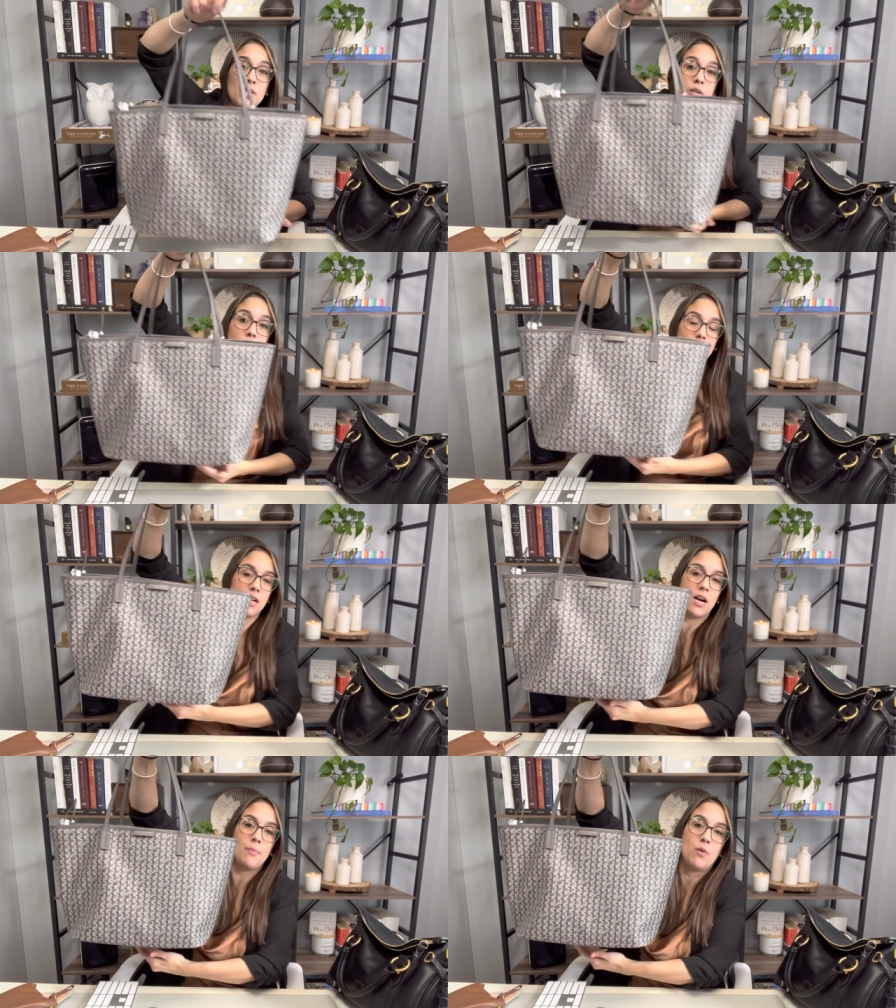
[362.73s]
you load it
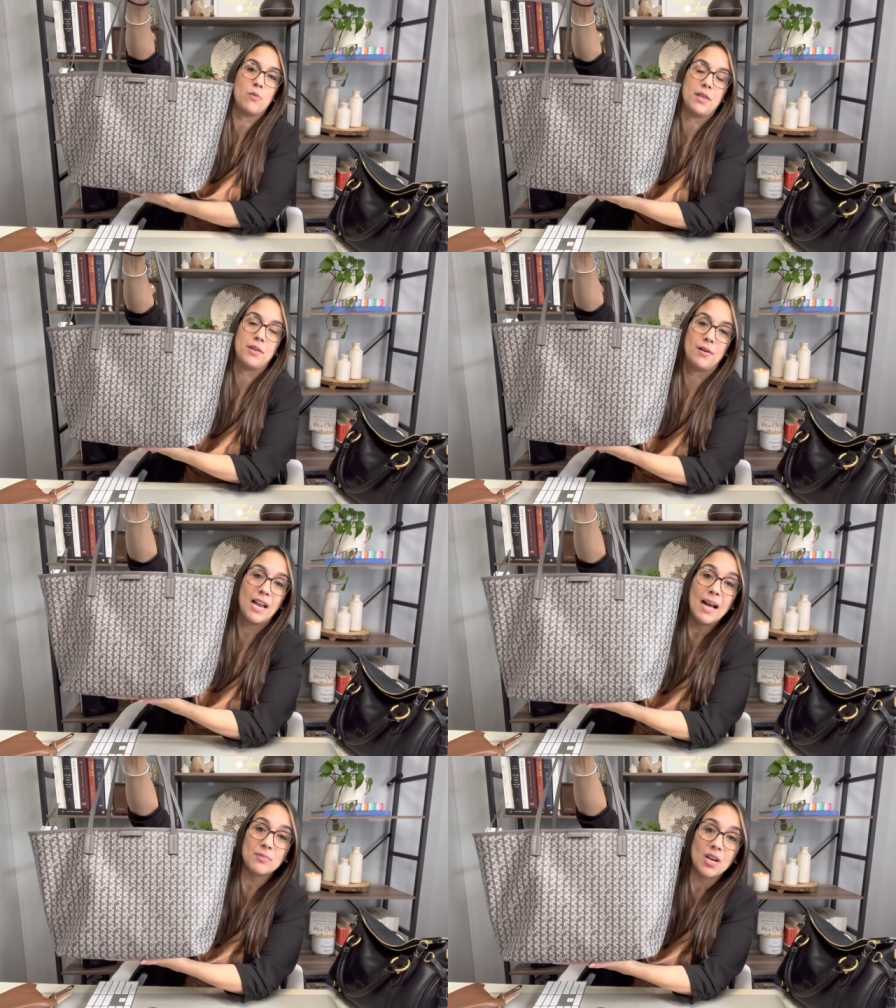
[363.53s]
up with your
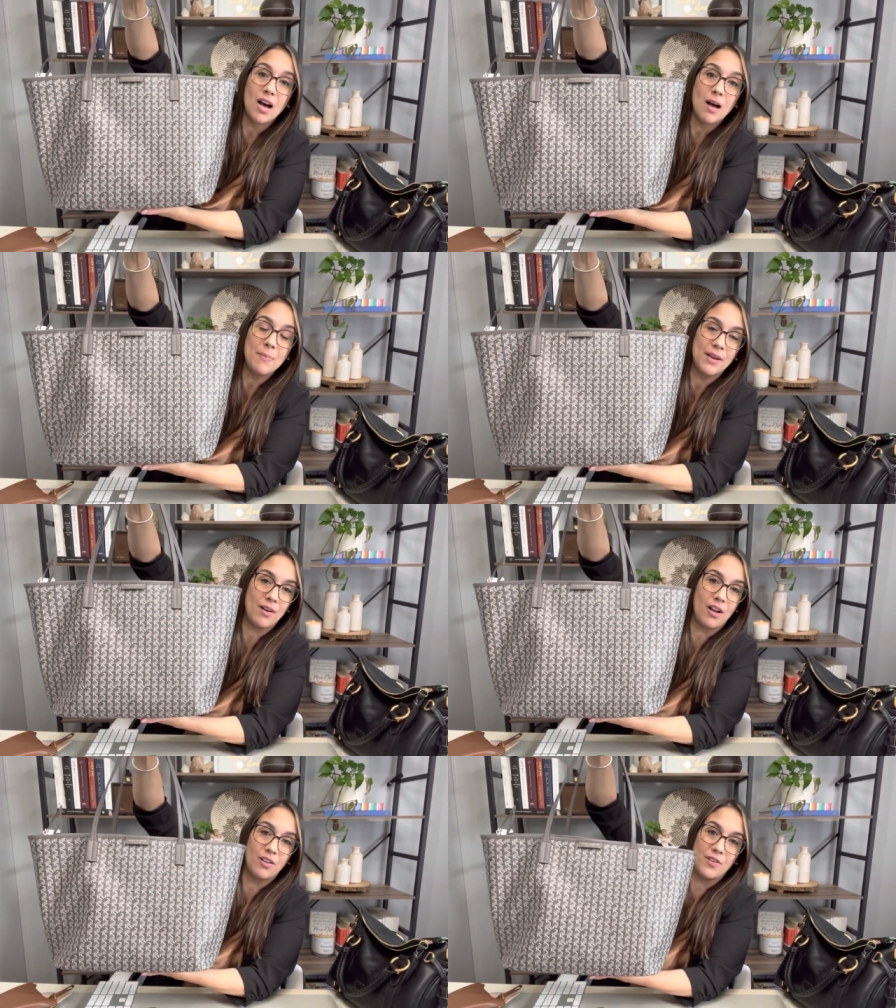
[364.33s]
laptop and
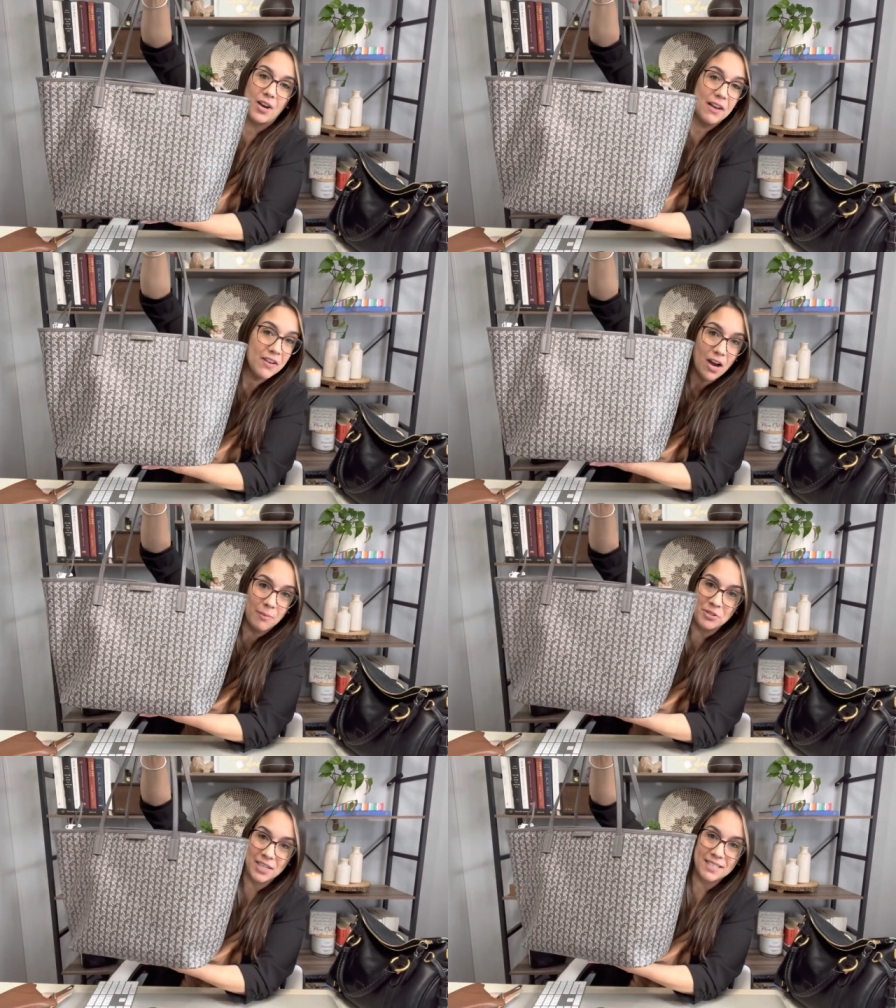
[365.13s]
all of your heavy
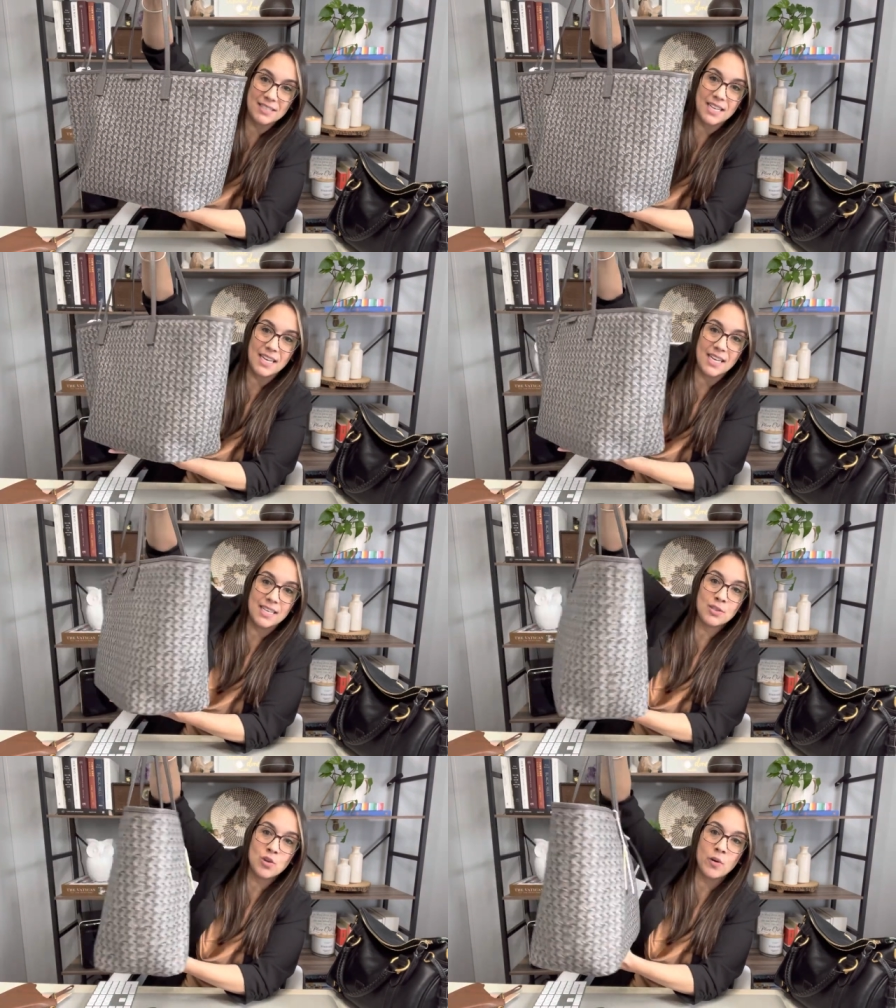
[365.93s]
objects it
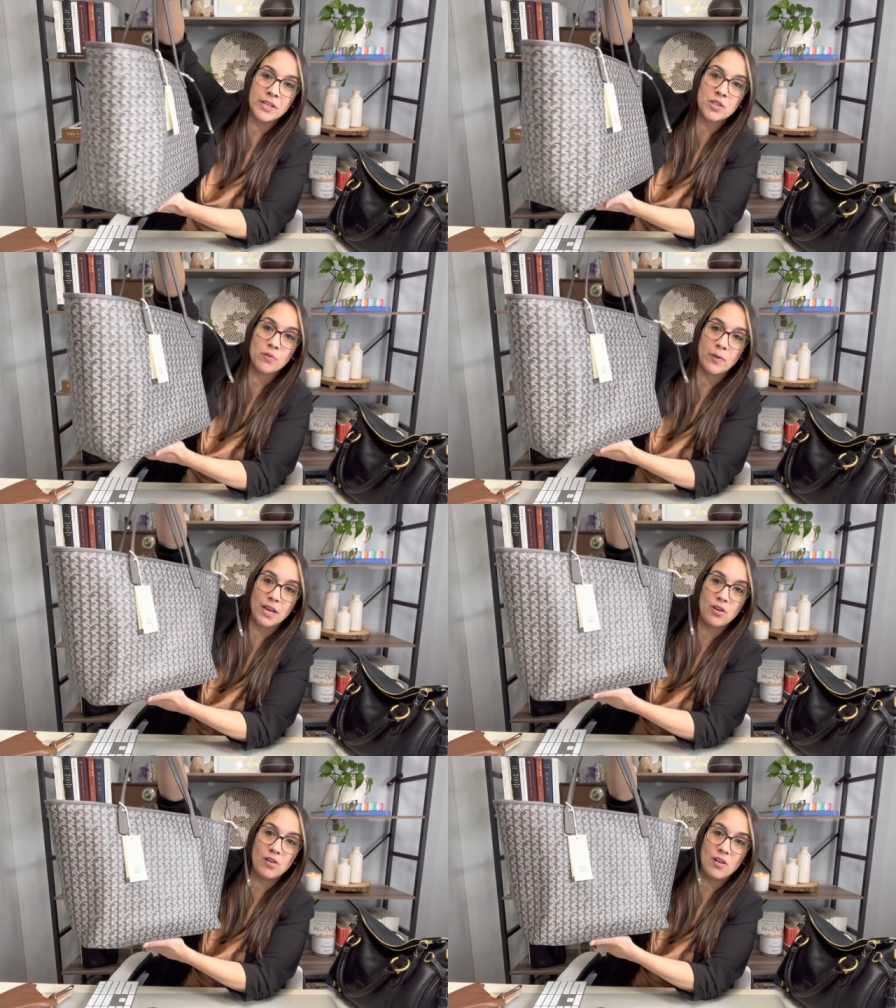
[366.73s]
is going to
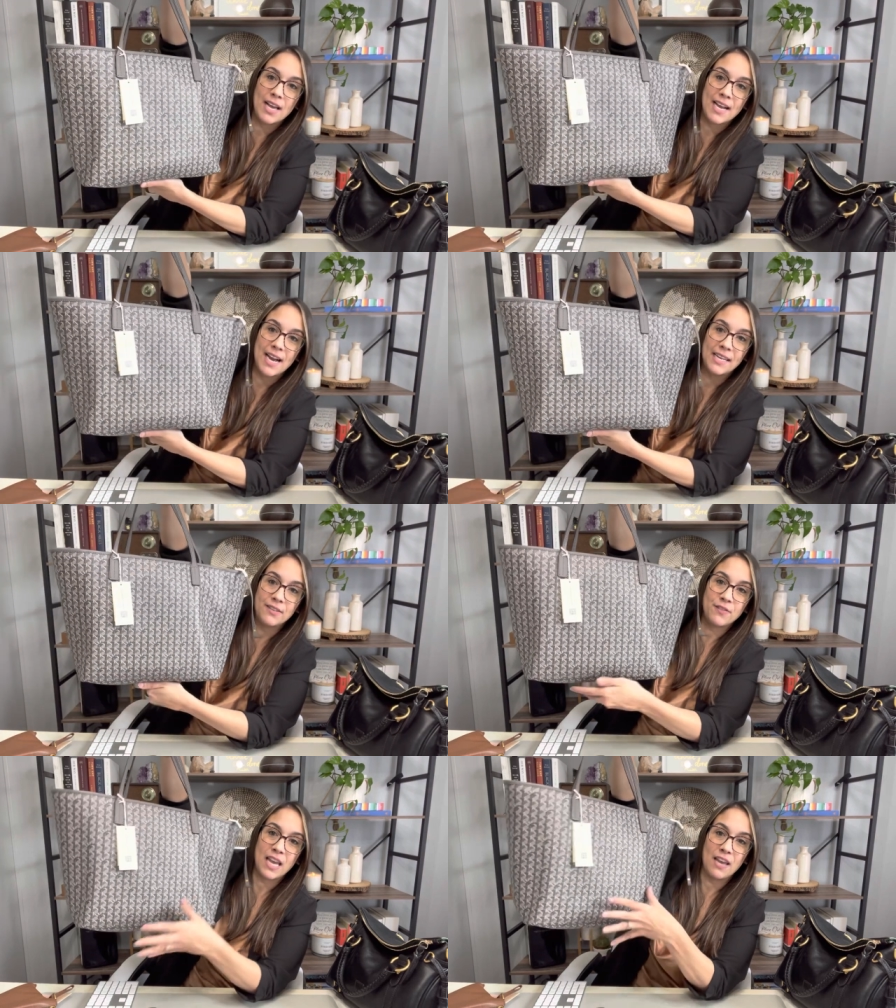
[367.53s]
wrinkle and kind
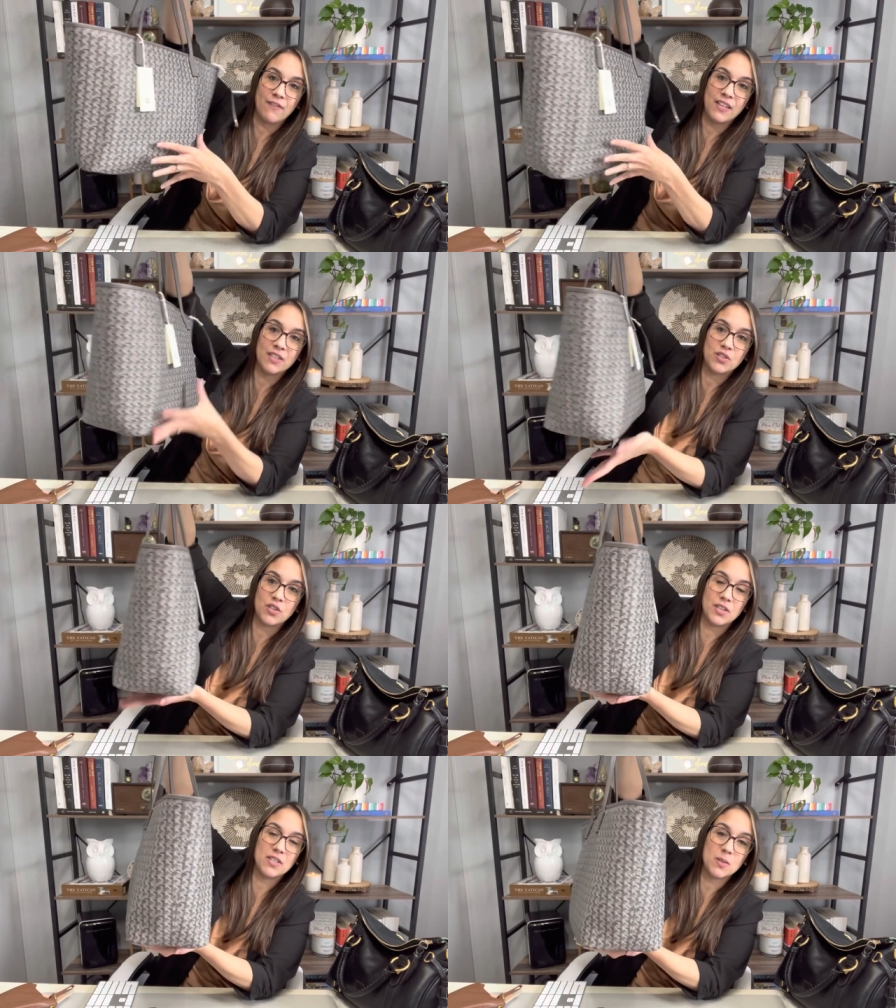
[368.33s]
of cave in in
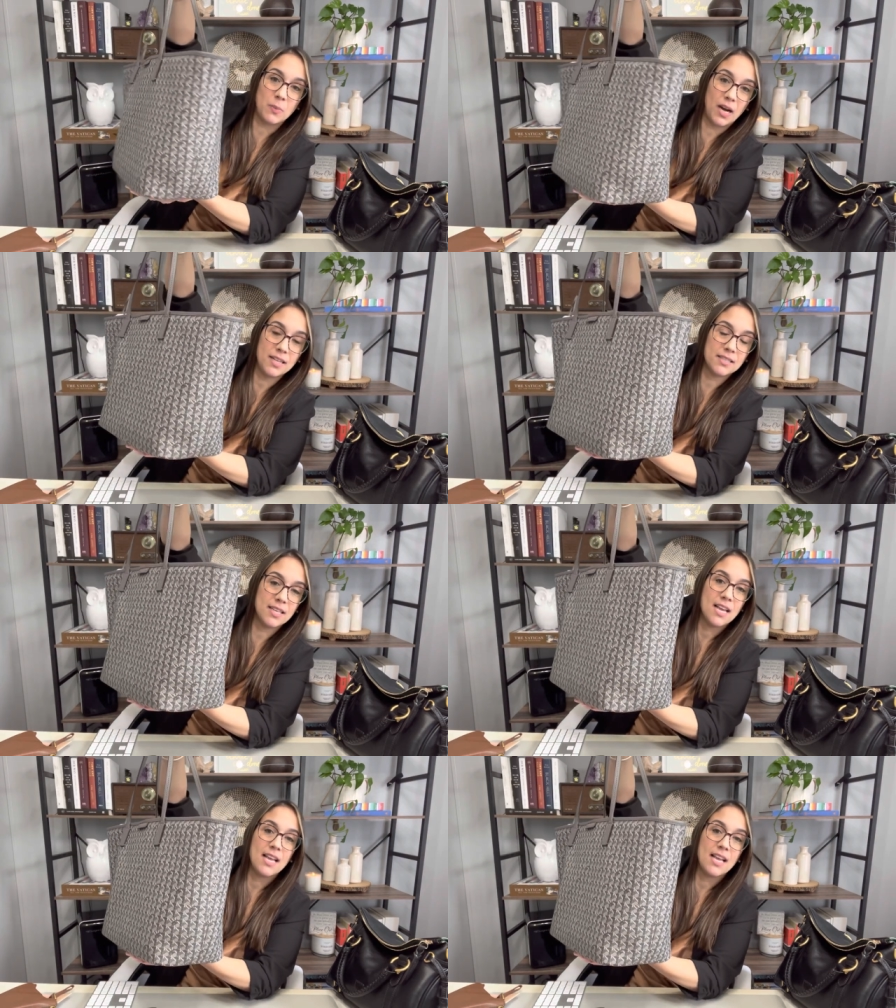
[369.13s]
certain spots